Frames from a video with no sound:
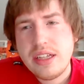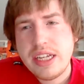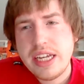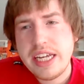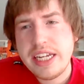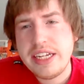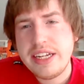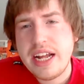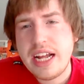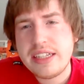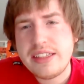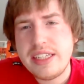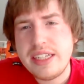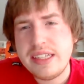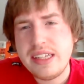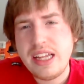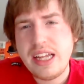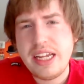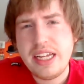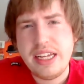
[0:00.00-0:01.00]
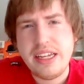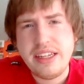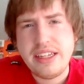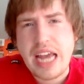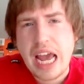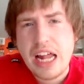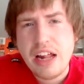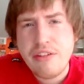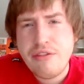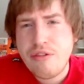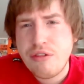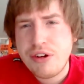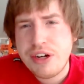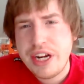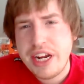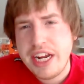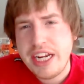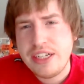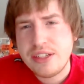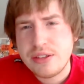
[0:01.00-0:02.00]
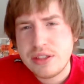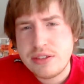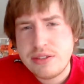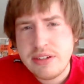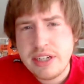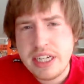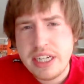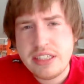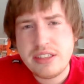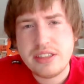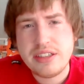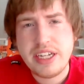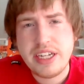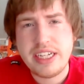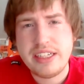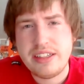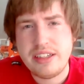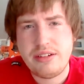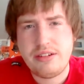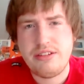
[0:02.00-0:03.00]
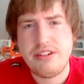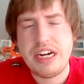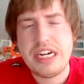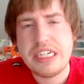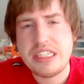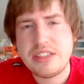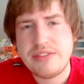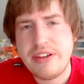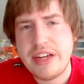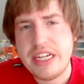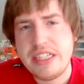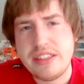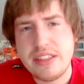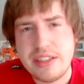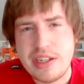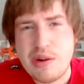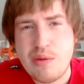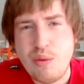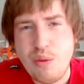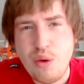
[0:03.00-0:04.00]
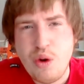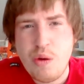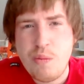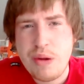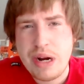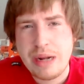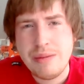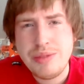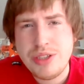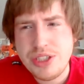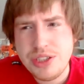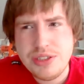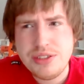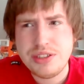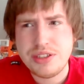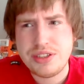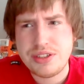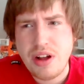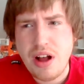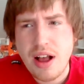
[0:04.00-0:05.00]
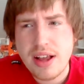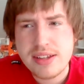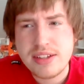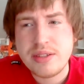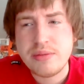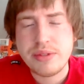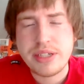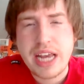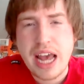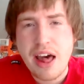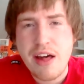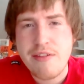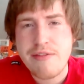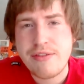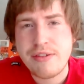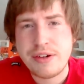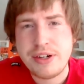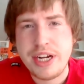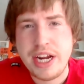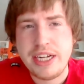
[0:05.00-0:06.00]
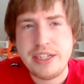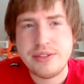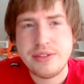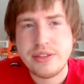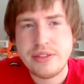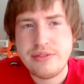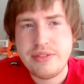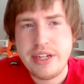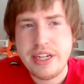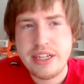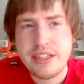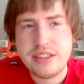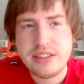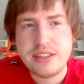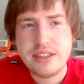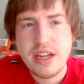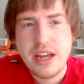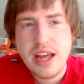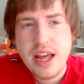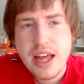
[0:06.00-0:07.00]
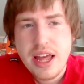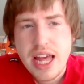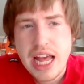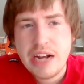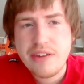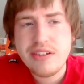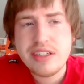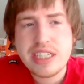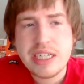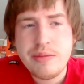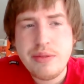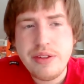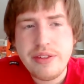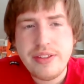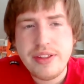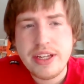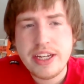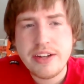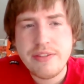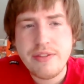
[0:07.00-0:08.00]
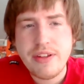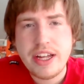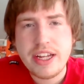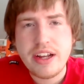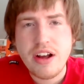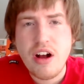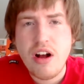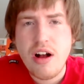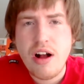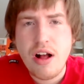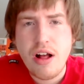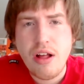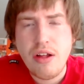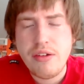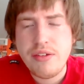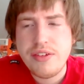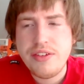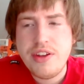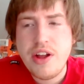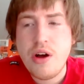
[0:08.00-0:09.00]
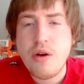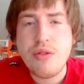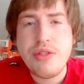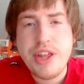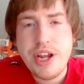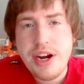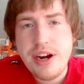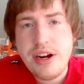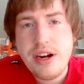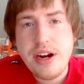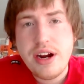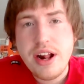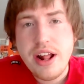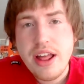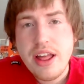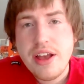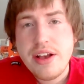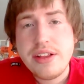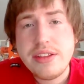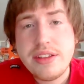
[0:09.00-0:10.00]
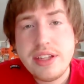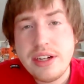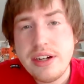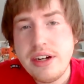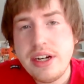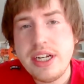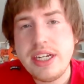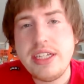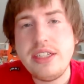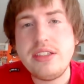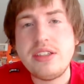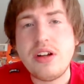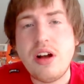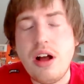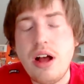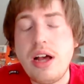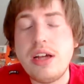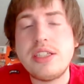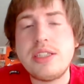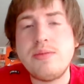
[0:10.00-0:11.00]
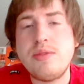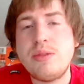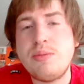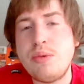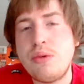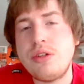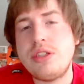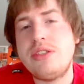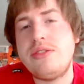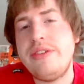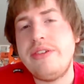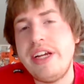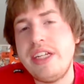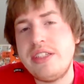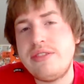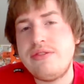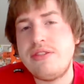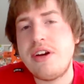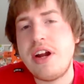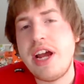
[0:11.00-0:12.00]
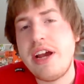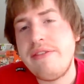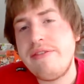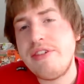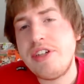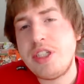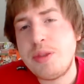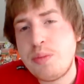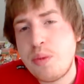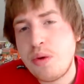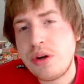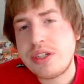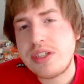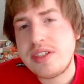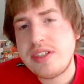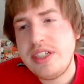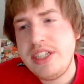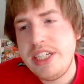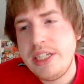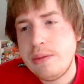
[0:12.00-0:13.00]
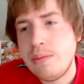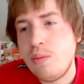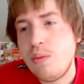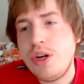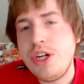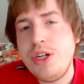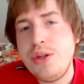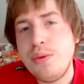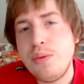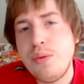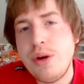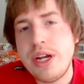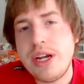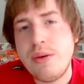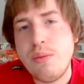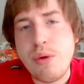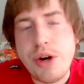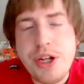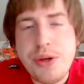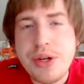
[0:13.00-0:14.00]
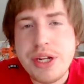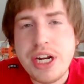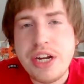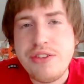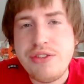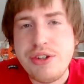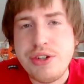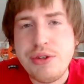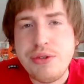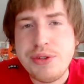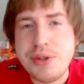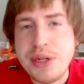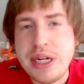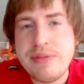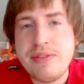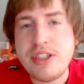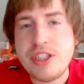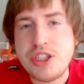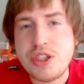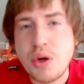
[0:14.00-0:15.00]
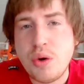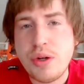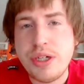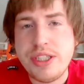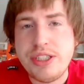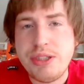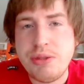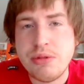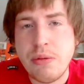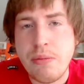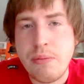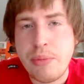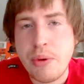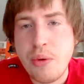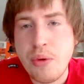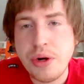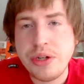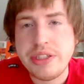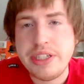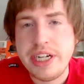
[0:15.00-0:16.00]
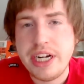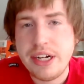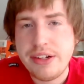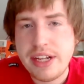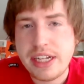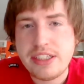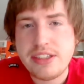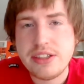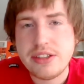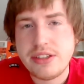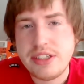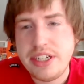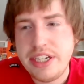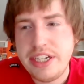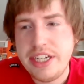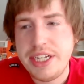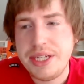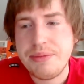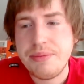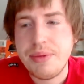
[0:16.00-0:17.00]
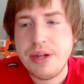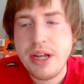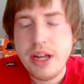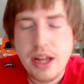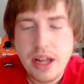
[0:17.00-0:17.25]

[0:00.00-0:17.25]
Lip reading: And not that like California Angels fans are like the greatest fans in the world, but I'm sure there's awesome California Angels fans. Every time you think of no, there is awesome sports fans for every sports team. What are you going to do? You don't have a choice. You born there. That's your team.